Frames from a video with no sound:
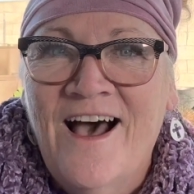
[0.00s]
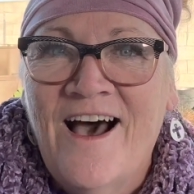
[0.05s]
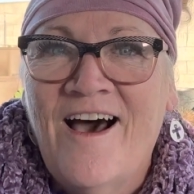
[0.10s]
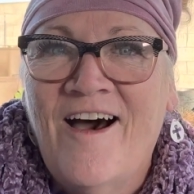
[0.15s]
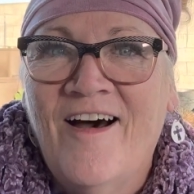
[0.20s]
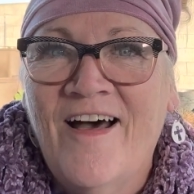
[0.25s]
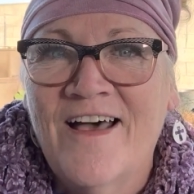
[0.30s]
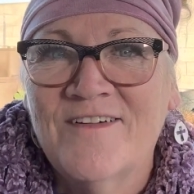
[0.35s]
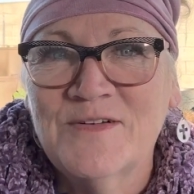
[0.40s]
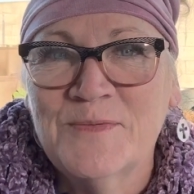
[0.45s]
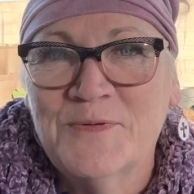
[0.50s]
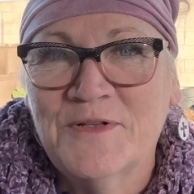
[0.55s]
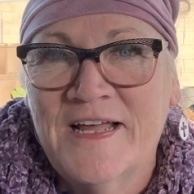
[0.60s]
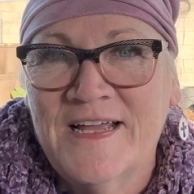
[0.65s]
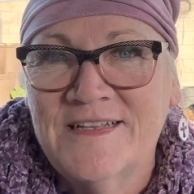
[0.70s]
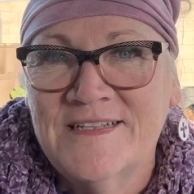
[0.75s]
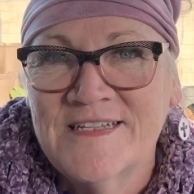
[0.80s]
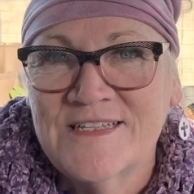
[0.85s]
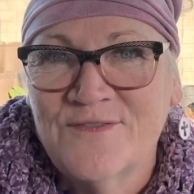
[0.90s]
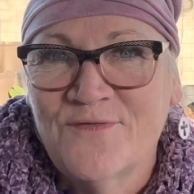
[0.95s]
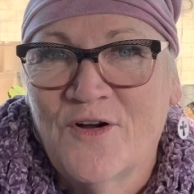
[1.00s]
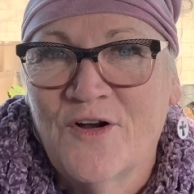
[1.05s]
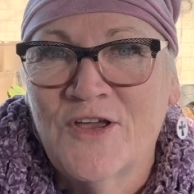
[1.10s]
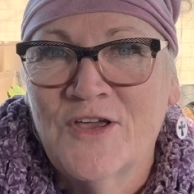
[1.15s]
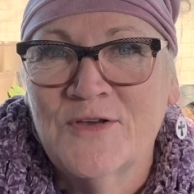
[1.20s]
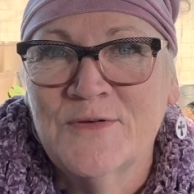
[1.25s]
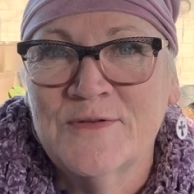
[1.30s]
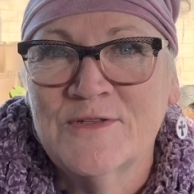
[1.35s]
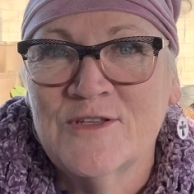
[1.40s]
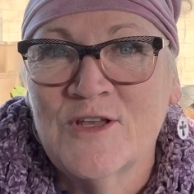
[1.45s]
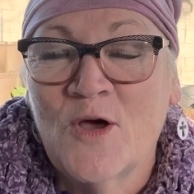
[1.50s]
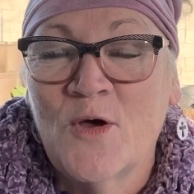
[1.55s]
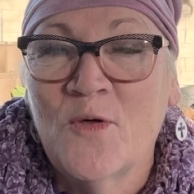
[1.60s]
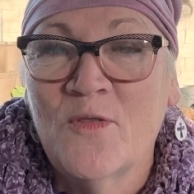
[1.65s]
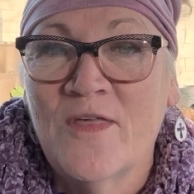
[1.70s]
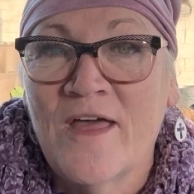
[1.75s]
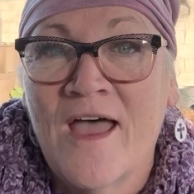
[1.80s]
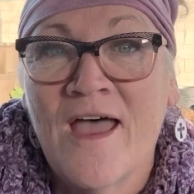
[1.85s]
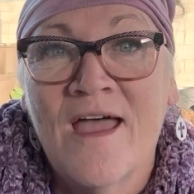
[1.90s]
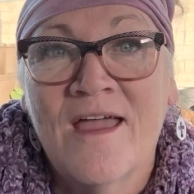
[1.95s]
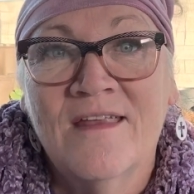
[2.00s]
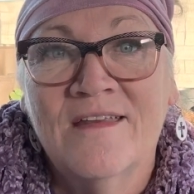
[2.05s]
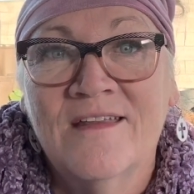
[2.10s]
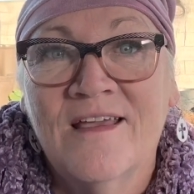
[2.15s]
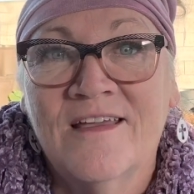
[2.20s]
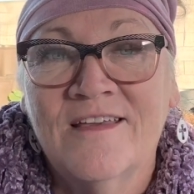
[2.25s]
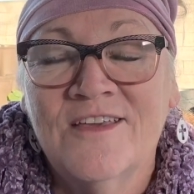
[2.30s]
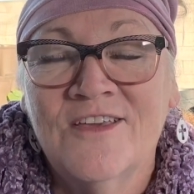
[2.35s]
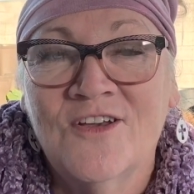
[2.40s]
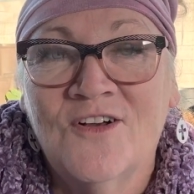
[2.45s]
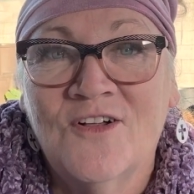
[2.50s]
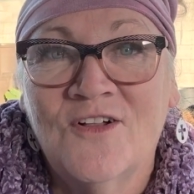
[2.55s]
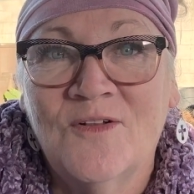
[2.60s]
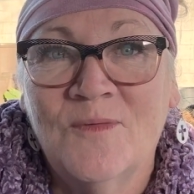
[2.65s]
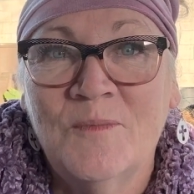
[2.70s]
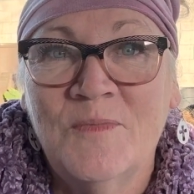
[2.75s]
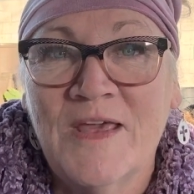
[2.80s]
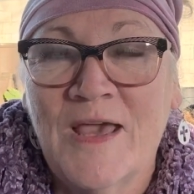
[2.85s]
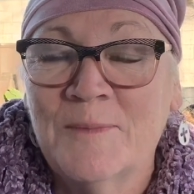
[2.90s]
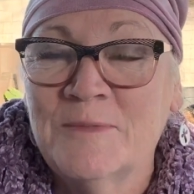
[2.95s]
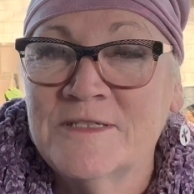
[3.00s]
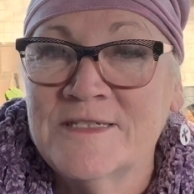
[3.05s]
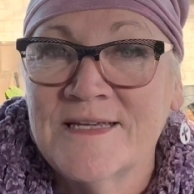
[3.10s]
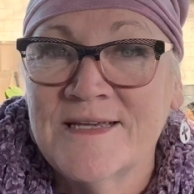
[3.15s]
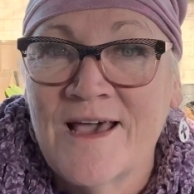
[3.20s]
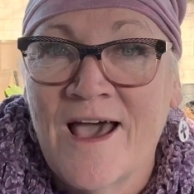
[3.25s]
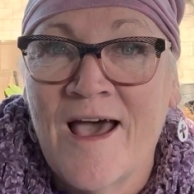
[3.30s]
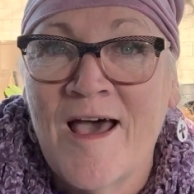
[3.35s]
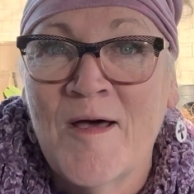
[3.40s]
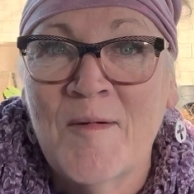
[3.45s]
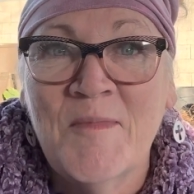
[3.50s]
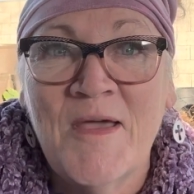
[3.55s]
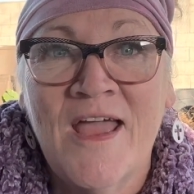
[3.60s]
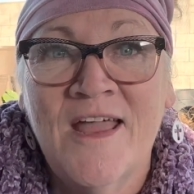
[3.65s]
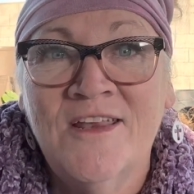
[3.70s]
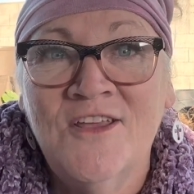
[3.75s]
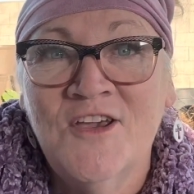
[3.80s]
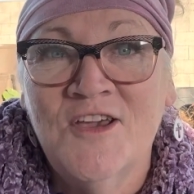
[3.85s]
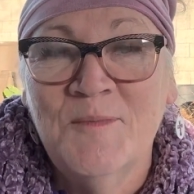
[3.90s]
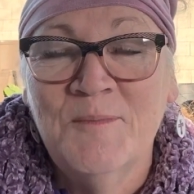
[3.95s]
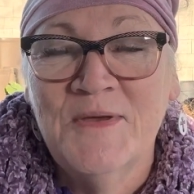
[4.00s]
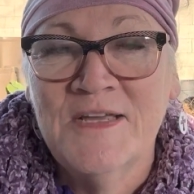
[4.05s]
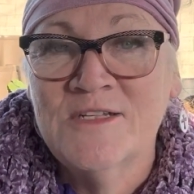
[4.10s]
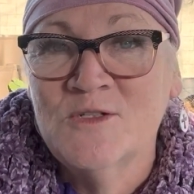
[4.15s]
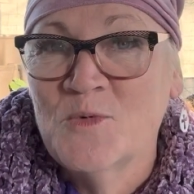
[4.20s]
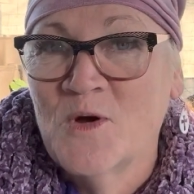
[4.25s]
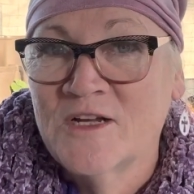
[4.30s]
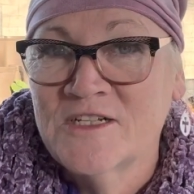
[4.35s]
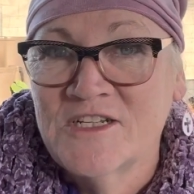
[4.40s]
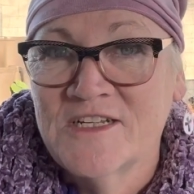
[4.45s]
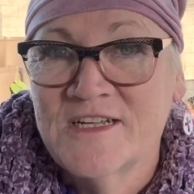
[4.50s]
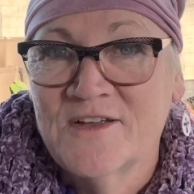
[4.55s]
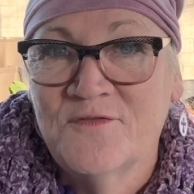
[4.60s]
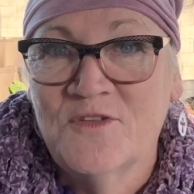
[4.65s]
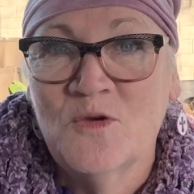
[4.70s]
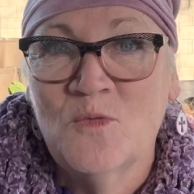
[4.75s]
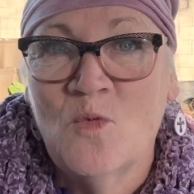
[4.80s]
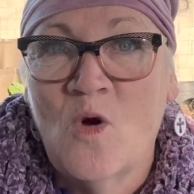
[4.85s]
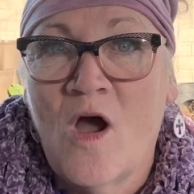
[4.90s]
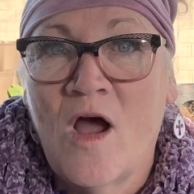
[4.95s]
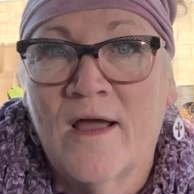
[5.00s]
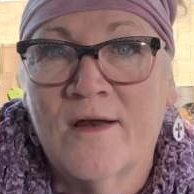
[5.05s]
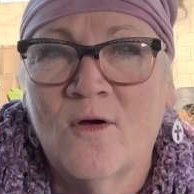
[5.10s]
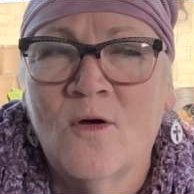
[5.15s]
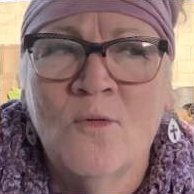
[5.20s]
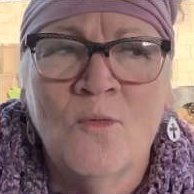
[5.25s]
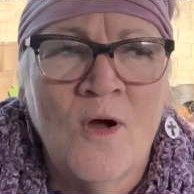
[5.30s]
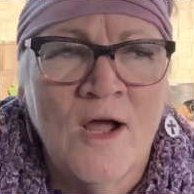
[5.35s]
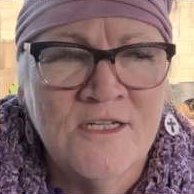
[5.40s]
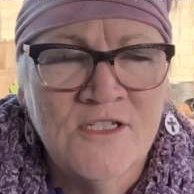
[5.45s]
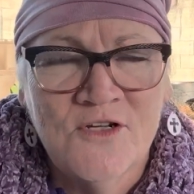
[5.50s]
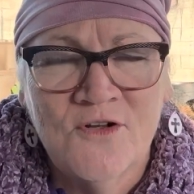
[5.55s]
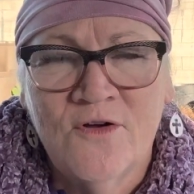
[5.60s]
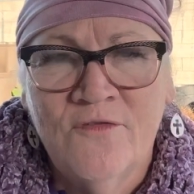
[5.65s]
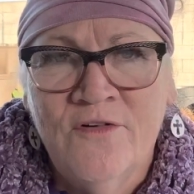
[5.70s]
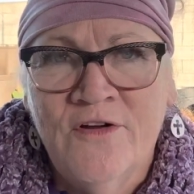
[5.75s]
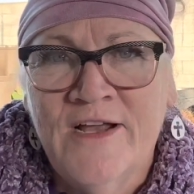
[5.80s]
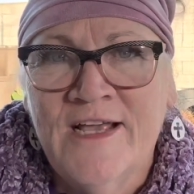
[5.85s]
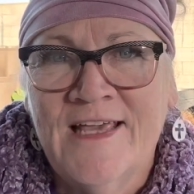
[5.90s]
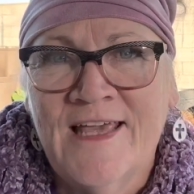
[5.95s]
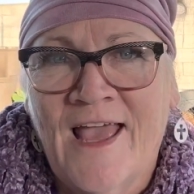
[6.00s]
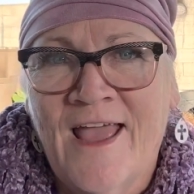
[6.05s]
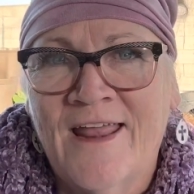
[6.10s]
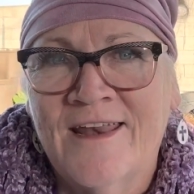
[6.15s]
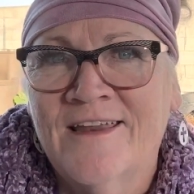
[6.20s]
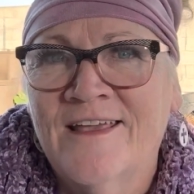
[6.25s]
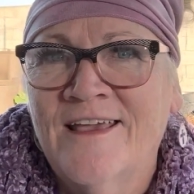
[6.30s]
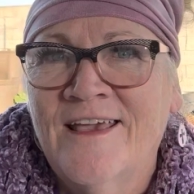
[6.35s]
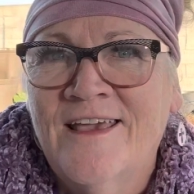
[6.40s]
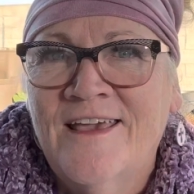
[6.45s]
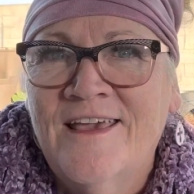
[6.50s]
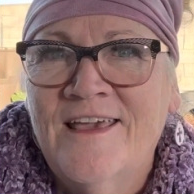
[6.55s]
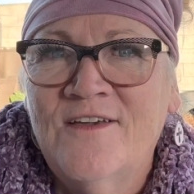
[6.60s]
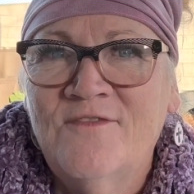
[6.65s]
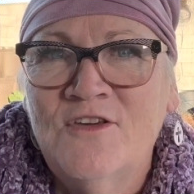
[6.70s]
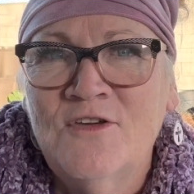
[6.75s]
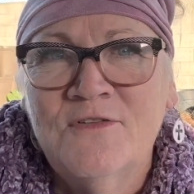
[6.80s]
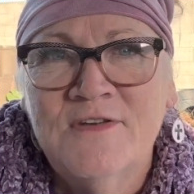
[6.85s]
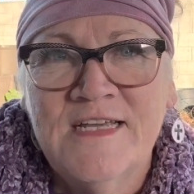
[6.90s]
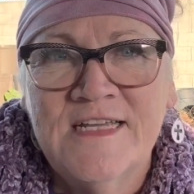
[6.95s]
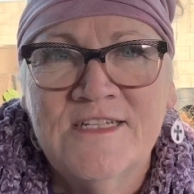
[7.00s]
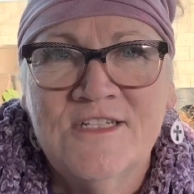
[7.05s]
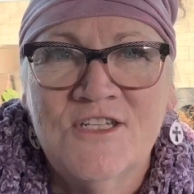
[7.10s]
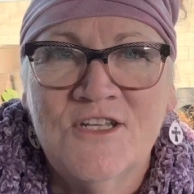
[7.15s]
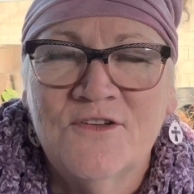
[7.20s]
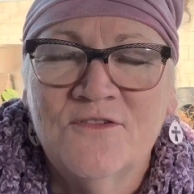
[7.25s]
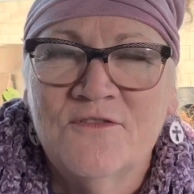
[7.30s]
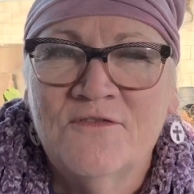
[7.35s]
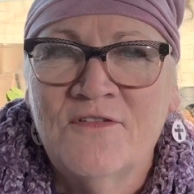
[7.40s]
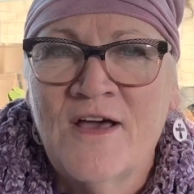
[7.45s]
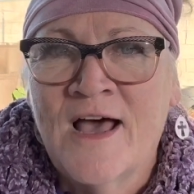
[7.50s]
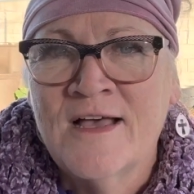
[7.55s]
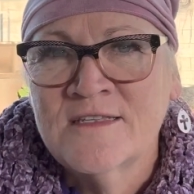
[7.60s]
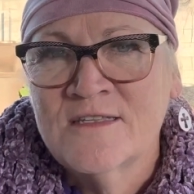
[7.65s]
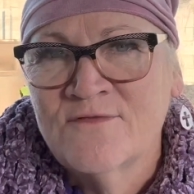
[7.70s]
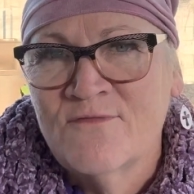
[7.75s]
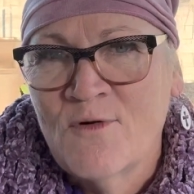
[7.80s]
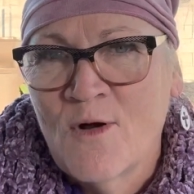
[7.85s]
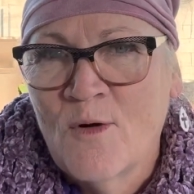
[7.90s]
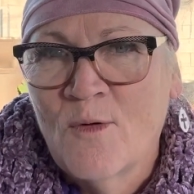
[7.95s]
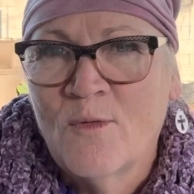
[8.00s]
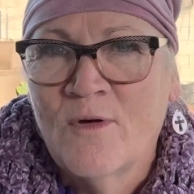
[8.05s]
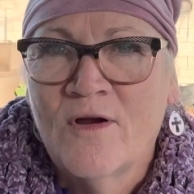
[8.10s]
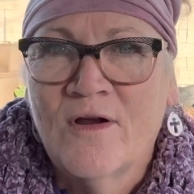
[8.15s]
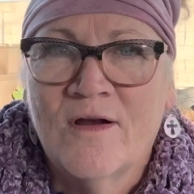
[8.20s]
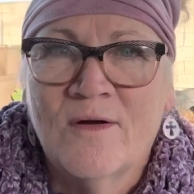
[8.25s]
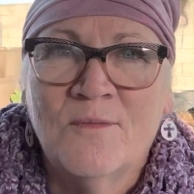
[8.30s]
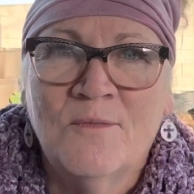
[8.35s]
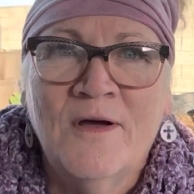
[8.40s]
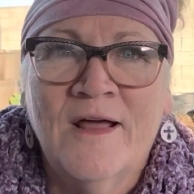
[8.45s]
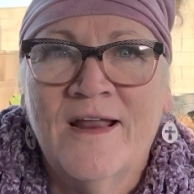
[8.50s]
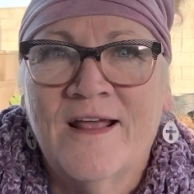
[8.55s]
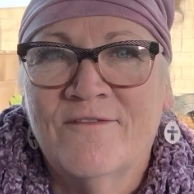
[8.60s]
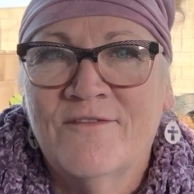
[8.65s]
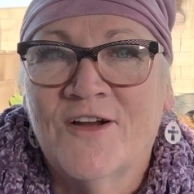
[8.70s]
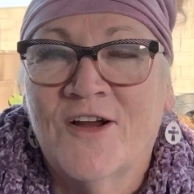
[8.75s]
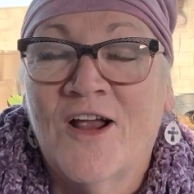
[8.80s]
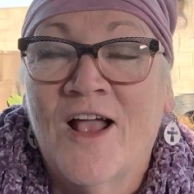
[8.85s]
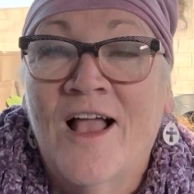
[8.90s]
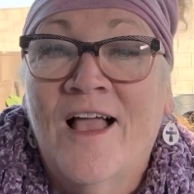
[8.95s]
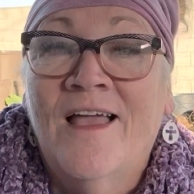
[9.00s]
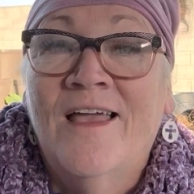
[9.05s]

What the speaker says: I'll have a playlist for you, so then you'll be able to come and you can binge watch it if you want, or watch it over again if you need to, fast forward, whatever.